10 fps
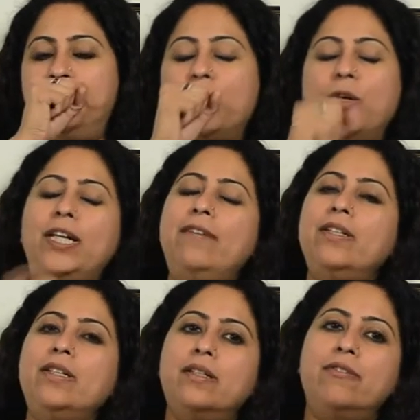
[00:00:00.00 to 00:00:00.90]
Or
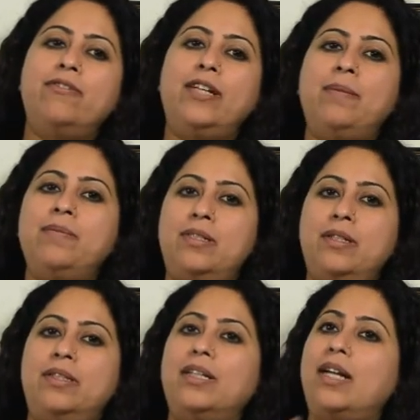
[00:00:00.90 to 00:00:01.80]
even the films,
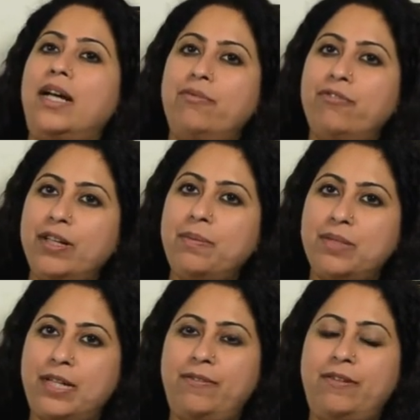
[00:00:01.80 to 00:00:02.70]
the crime films
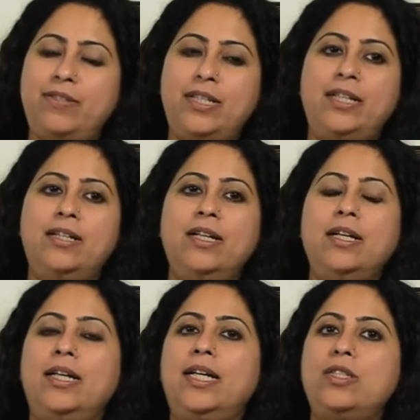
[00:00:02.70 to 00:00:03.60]
that we've seen,
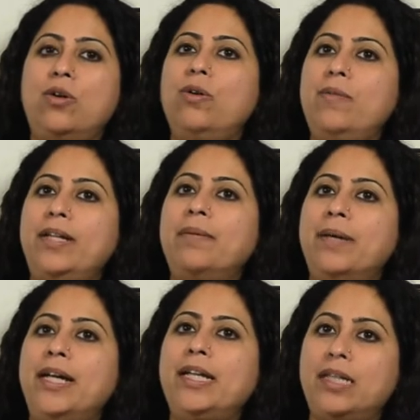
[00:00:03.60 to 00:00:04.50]
it's all very
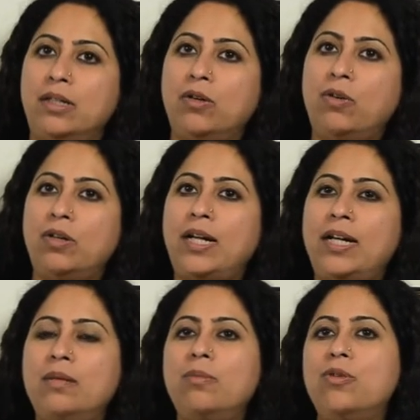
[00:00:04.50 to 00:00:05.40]
American, or
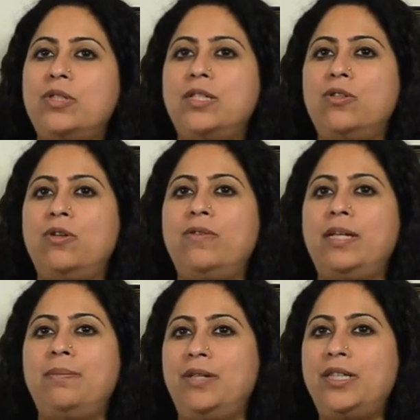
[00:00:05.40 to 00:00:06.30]
at the most, it's all
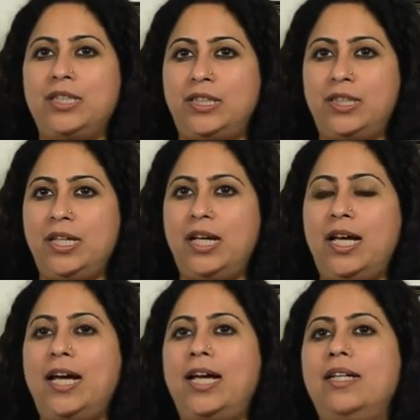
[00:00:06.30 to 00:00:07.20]
very British.
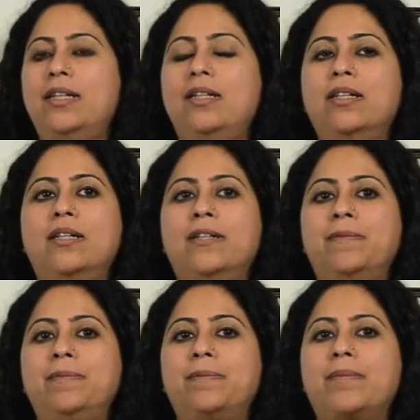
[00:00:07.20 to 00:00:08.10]
And
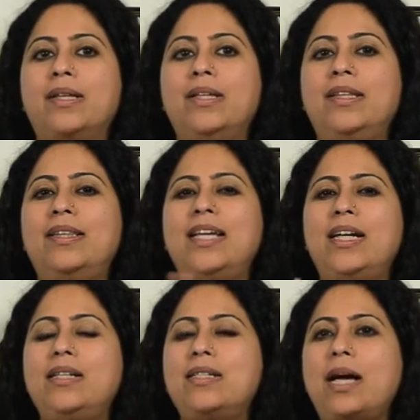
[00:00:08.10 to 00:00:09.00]

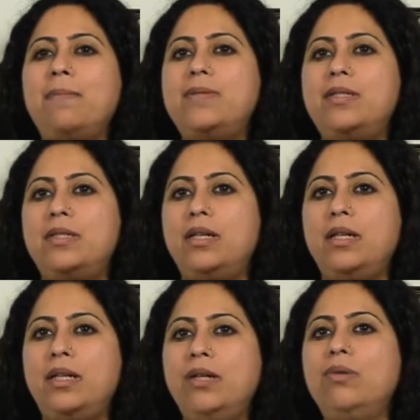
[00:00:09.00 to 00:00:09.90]
that has
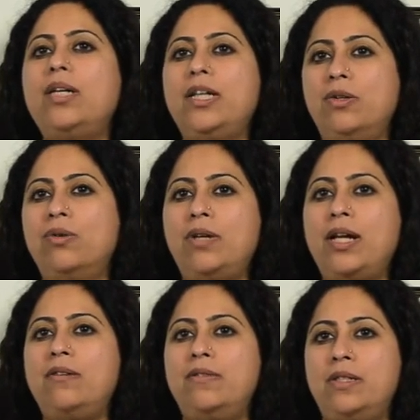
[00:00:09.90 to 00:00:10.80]
absolutely no
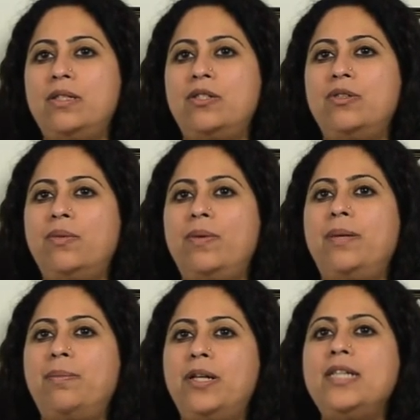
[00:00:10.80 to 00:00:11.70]
relevance to the way
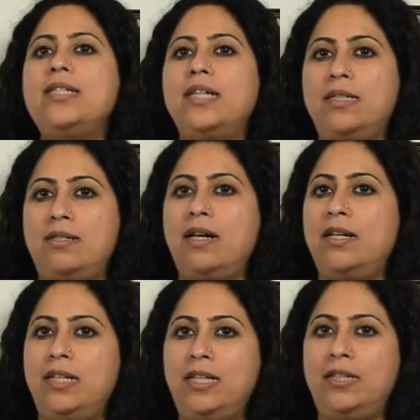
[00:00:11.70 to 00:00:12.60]
policing is
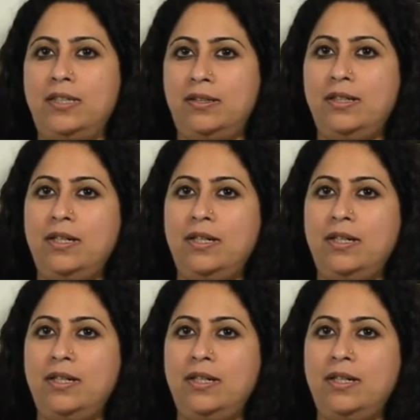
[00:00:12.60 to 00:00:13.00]
done in India.